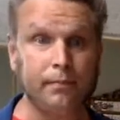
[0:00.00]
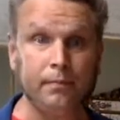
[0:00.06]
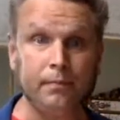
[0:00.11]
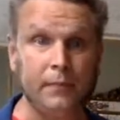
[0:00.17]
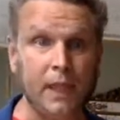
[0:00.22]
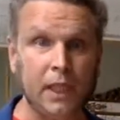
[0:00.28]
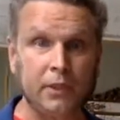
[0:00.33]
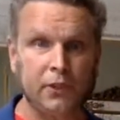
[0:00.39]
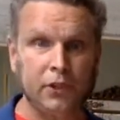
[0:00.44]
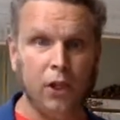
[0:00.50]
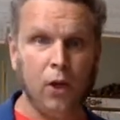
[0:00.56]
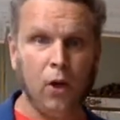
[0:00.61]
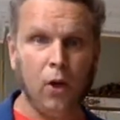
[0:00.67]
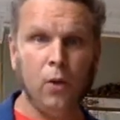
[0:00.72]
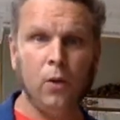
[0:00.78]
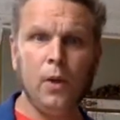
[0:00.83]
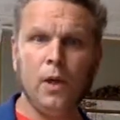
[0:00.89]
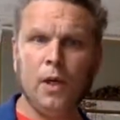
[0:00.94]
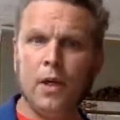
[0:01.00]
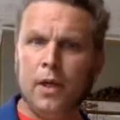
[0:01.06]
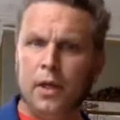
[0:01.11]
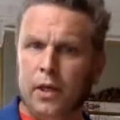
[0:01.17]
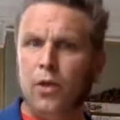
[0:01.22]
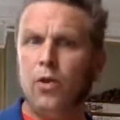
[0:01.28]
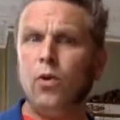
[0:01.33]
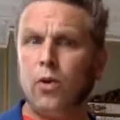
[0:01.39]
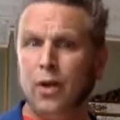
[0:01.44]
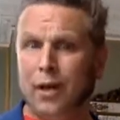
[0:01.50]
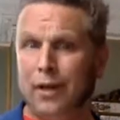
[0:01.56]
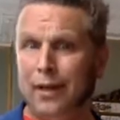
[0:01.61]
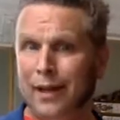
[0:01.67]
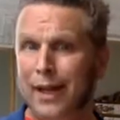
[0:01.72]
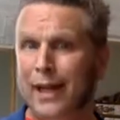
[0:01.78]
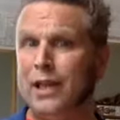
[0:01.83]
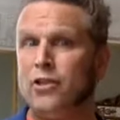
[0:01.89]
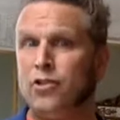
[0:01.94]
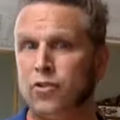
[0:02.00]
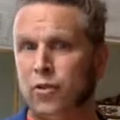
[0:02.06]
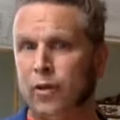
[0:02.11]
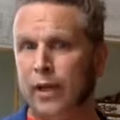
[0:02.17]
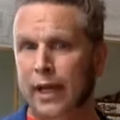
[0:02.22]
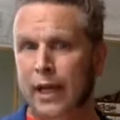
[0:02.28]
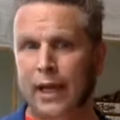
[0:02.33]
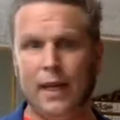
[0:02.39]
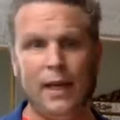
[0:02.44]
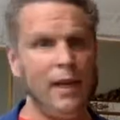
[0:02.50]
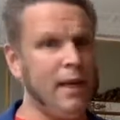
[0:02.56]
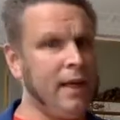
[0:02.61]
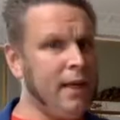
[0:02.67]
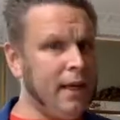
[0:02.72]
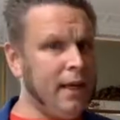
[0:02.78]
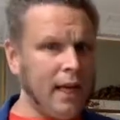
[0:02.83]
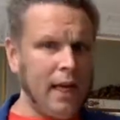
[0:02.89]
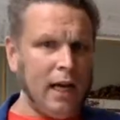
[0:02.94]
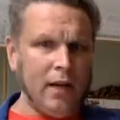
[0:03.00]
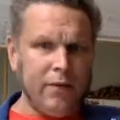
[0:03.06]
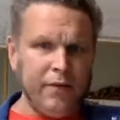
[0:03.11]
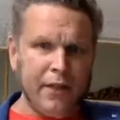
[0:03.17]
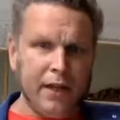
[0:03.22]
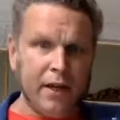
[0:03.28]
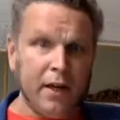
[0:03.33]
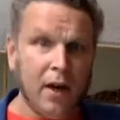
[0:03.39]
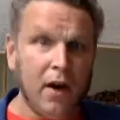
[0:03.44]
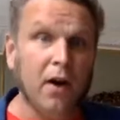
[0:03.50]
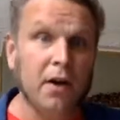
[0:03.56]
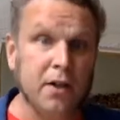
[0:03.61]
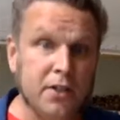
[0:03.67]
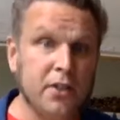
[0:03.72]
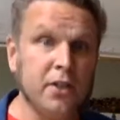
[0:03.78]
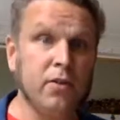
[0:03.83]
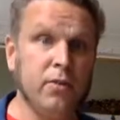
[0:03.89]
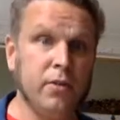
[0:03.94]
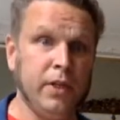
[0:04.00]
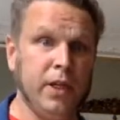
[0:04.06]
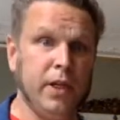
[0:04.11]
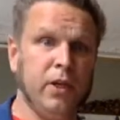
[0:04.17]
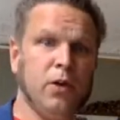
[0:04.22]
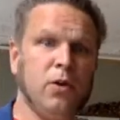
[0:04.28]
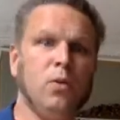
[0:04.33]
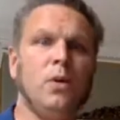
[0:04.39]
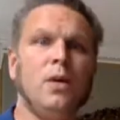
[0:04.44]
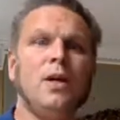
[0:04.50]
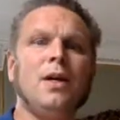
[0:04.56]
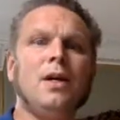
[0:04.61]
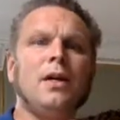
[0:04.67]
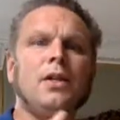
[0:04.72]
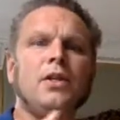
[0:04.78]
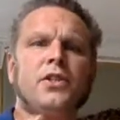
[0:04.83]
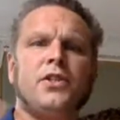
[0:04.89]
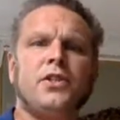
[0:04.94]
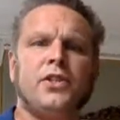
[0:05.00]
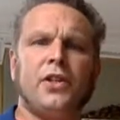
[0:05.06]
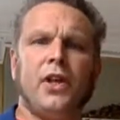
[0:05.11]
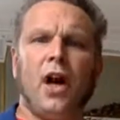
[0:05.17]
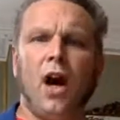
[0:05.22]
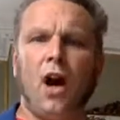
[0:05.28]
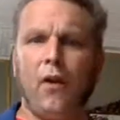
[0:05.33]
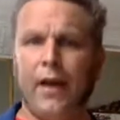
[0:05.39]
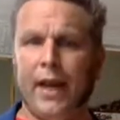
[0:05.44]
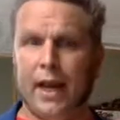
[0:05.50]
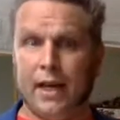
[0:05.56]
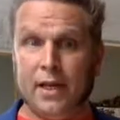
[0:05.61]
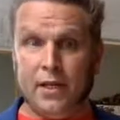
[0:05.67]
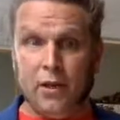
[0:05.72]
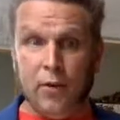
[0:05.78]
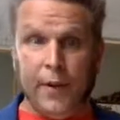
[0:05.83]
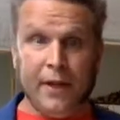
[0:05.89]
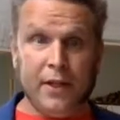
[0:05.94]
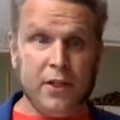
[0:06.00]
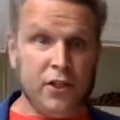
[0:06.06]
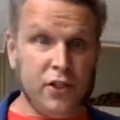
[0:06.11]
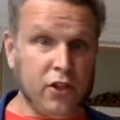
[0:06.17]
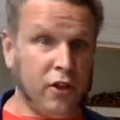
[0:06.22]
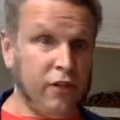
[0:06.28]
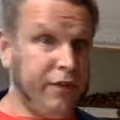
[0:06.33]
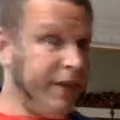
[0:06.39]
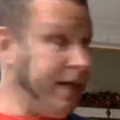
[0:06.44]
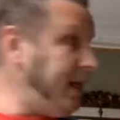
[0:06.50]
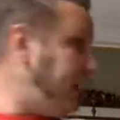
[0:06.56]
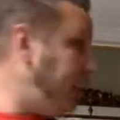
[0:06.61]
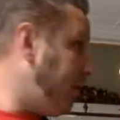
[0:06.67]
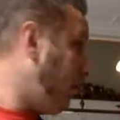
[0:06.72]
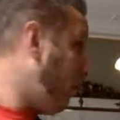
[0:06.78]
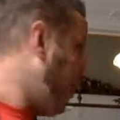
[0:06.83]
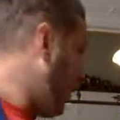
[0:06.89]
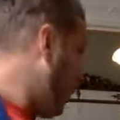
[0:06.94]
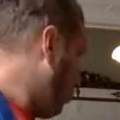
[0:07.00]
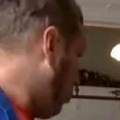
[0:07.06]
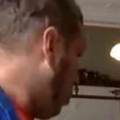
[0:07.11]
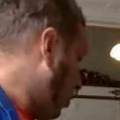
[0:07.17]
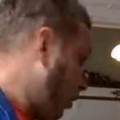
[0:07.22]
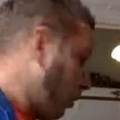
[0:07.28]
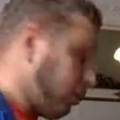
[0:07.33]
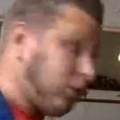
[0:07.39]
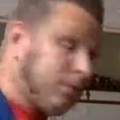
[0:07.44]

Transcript: So you can literally have the cartoon you starring and doing stuff in the real world.